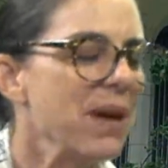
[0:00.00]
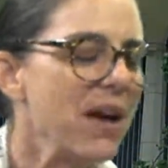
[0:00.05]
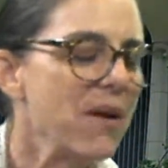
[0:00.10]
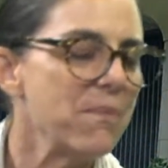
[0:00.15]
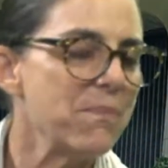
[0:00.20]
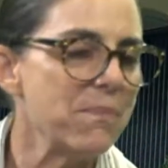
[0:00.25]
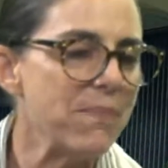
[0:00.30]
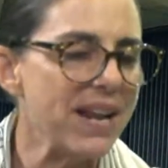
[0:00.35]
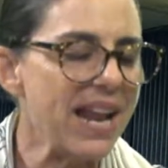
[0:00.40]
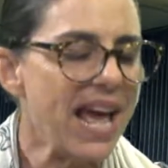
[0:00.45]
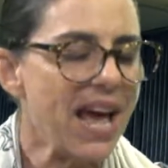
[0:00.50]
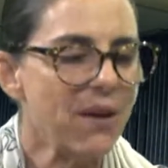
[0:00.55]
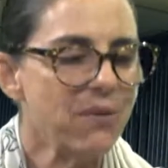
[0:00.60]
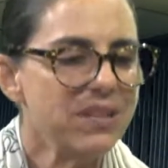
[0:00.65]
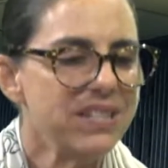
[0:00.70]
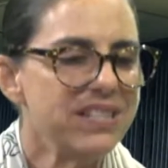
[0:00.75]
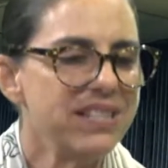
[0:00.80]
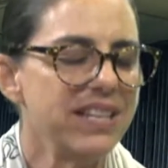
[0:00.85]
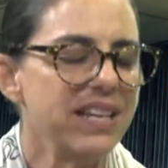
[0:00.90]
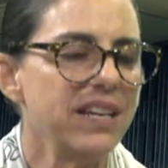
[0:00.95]
But how
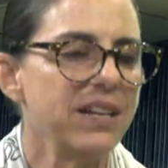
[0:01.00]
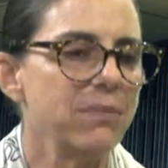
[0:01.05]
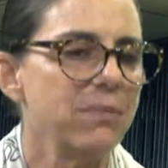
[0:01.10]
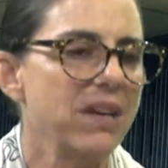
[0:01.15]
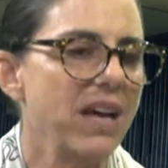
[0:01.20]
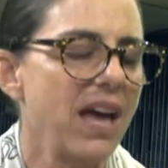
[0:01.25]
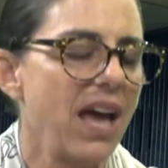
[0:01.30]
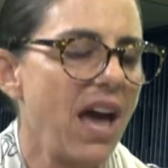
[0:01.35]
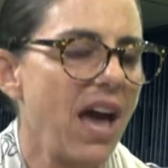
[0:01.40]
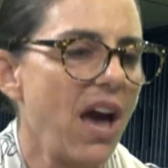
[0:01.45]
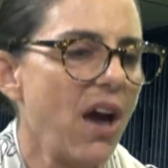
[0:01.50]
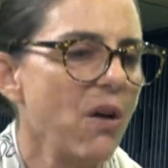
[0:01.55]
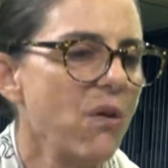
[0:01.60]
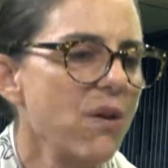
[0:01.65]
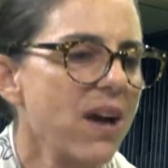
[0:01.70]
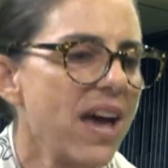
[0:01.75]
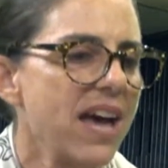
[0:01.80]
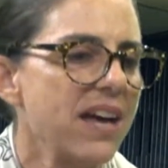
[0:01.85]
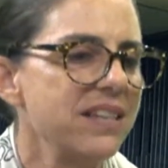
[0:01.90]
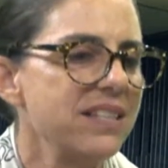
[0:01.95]
has
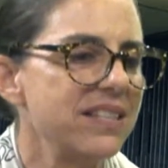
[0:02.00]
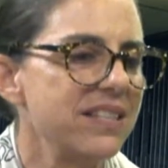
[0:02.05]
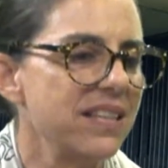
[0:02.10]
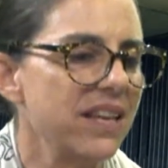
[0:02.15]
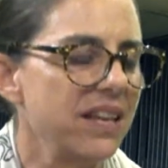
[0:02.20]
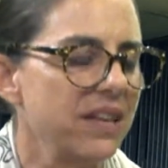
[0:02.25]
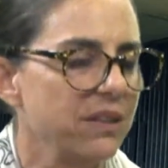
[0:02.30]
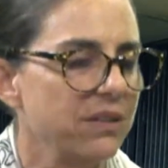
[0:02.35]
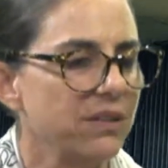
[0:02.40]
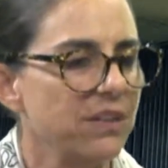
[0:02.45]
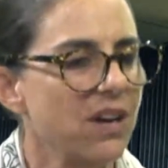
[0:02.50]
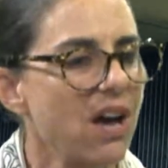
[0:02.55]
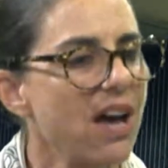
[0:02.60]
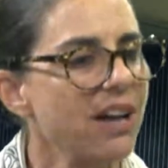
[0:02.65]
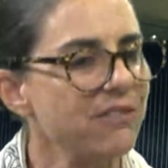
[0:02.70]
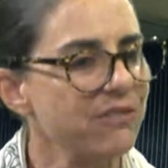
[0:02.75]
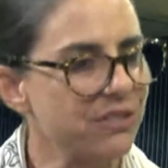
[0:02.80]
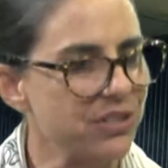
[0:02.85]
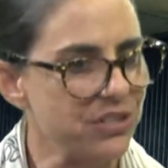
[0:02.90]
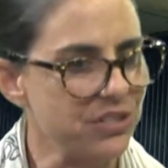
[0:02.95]
the
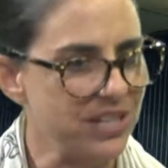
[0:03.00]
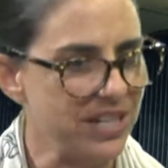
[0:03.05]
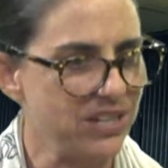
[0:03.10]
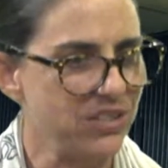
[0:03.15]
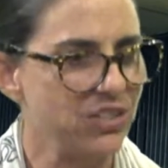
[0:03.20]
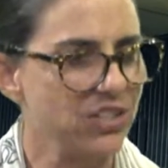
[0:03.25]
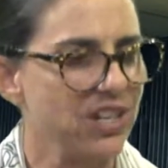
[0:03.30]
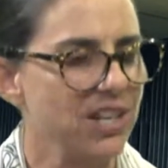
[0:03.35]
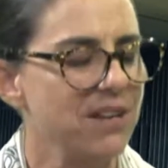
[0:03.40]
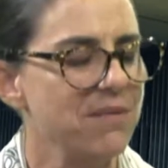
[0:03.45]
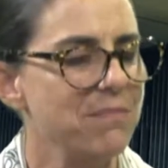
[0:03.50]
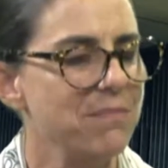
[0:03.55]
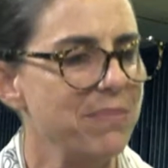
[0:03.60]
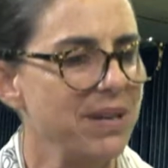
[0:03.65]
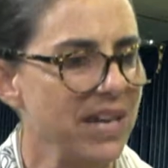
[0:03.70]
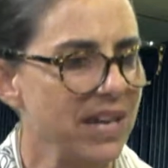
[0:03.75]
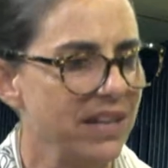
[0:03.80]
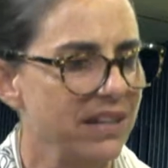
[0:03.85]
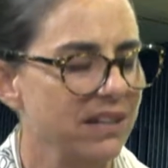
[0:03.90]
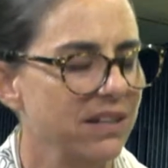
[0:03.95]
conversation
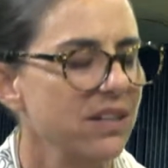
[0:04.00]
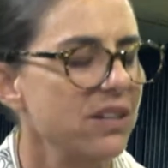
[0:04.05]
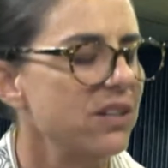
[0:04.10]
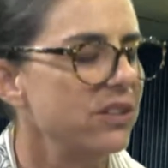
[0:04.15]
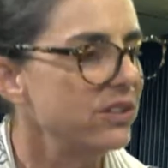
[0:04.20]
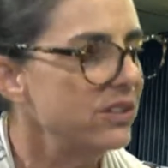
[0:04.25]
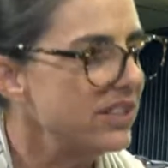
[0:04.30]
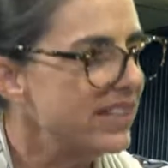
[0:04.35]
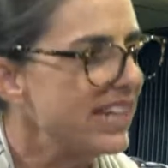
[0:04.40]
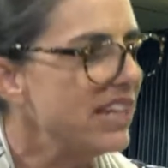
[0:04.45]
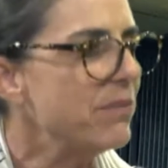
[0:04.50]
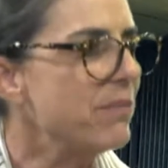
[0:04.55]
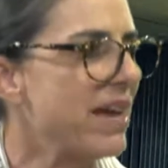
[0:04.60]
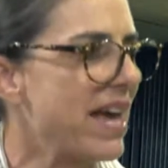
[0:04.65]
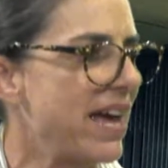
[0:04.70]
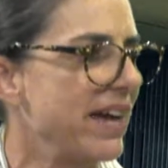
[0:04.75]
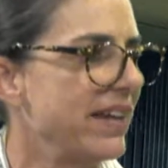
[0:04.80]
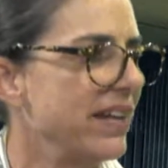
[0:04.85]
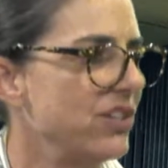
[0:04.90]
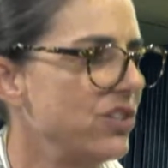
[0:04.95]
been looking
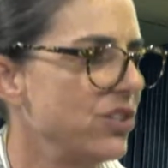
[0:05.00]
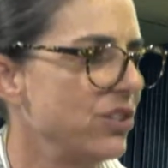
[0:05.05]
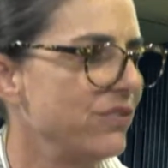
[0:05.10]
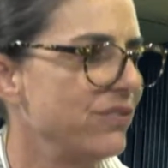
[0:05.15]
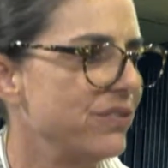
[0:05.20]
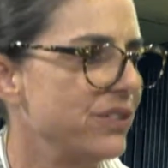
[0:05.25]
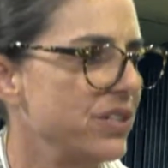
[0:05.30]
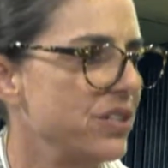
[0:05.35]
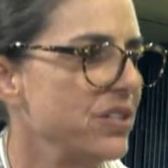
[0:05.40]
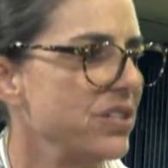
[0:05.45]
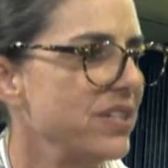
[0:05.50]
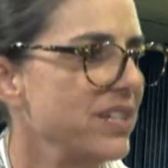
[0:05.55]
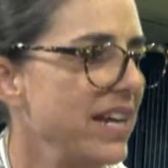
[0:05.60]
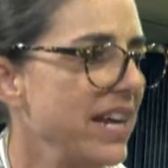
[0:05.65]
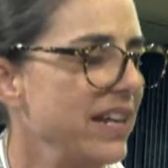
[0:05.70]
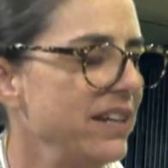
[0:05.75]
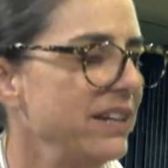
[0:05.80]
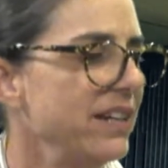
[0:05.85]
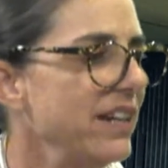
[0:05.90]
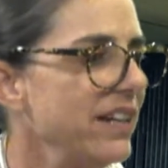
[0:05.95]
back at your first,
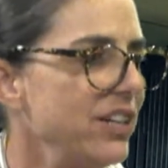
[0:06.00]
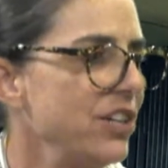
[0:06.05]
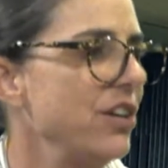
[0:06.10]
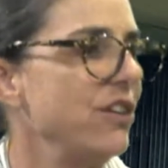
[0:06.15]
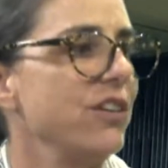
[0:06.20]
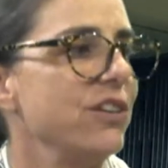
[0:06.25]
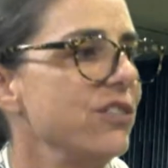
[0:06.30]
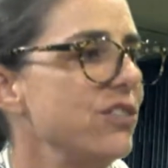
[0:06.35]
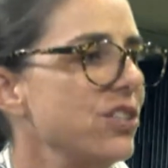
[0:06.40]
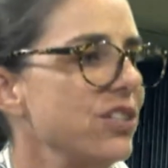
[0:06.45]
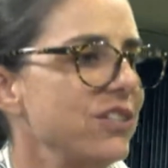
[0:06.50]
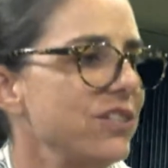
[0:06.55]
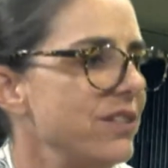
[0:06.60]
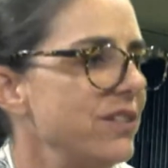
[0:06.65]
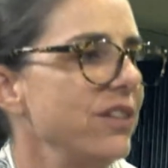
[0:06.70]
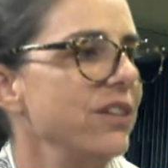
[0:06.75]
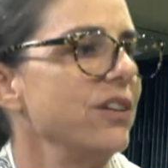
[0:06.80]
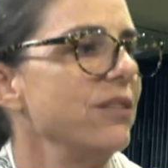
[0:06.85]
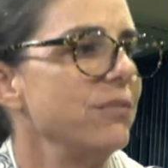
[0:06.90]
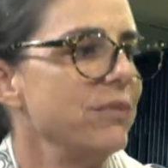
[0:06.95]
and
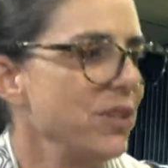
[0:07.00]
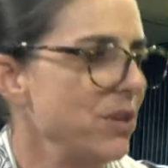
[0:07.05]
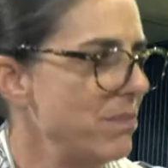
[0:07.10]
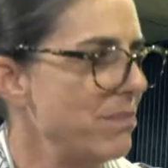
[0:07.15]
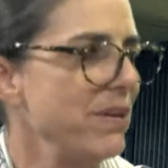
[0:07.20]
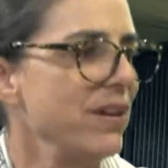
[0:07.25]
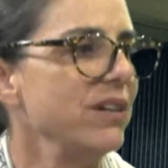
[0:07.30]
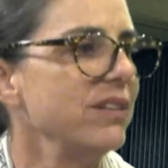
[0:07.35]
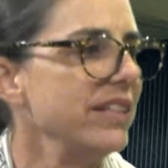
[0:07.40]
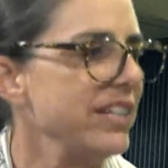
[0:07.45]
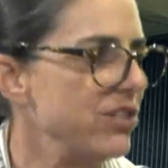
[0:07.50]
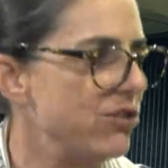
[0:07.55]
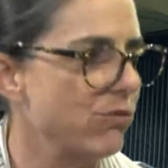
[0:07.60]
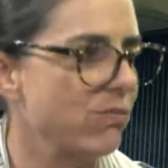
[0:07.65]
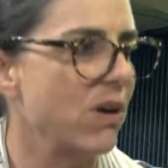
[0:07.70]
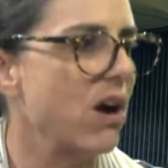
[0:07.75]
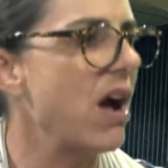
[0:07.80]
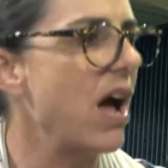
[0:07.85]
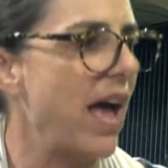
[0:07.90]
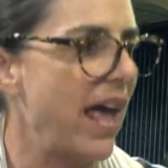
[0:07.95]
you're barely
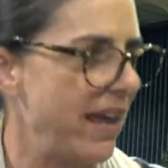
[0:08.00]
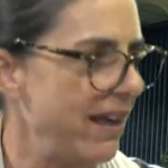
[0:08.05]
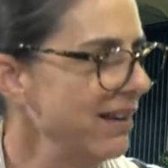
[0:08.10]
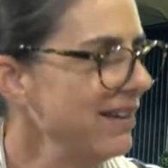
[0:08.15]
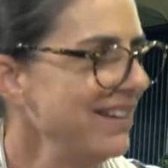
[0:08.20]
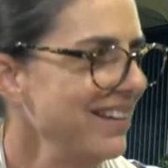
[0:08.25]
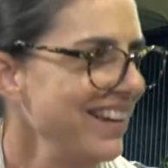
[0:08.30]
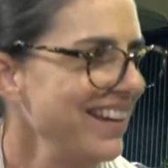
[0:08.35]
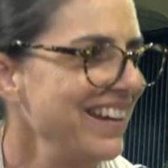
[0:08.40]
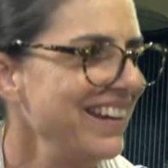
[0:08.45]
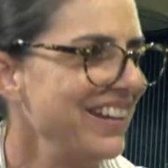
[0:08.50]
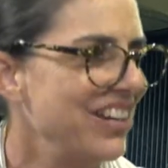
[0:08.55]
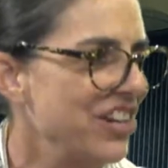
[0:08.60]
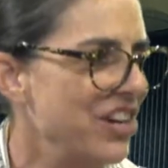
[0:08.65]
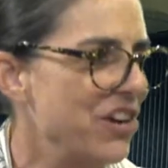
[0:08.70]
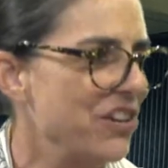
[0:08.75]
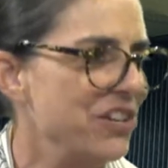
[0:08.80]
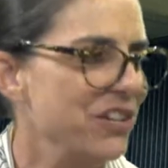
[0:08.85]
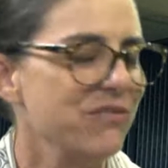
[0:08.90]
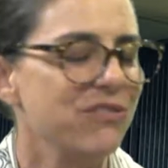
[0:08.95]
dry,
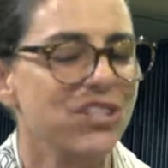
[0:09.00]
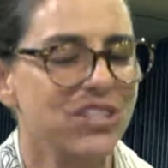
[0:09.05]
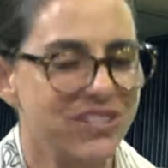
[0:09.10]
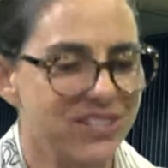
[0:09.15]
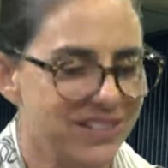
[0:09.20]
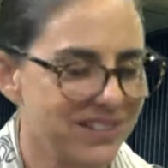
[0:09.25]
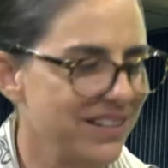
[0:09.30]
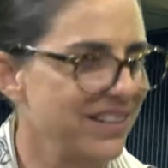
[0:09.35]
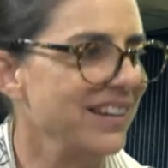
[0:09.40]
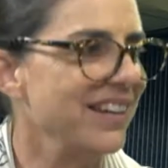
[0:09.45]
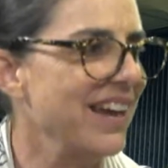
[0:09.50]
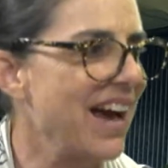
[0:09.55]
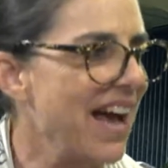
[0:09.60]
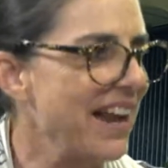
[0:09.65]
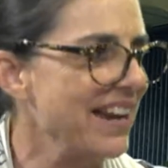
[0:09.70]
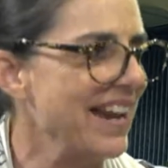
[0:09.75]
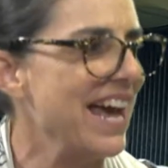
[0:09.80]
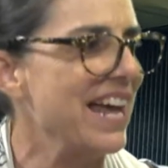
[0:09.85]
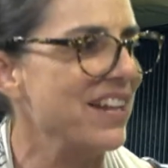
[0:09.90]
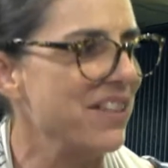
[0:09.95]
you've just
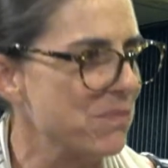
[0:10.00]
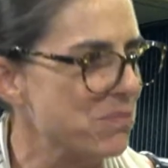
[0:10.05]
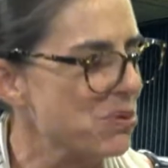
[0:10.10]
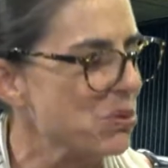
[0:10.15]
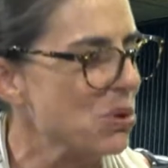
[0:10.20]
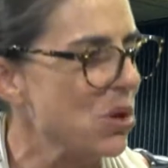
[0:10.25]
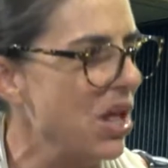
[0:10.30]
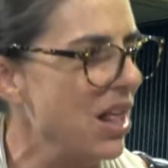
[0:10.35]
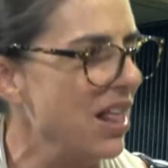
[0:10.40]
gotten out of the pool.